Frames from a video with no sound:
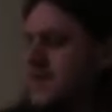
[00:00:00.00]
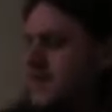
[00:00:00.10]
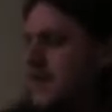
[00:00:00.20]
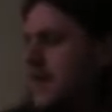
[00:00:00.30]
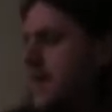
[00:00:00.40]

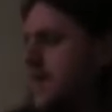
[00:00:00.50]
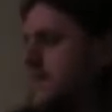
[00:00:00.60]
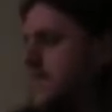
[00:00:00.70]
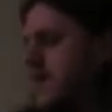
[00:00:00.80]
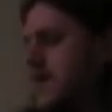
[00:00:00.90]

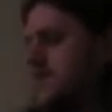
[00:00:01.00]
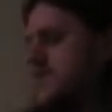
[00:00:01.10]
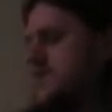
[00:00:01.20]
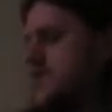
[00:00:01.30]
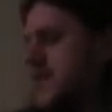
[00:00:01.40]
I guess
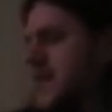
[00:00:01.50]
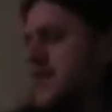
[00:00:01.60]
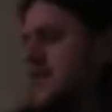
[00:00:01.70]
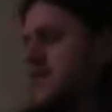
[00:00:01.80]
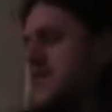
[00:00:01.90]
loop that
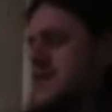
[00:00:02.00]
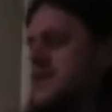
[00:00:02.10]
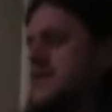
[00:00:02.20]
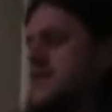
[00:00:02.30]
a little faster.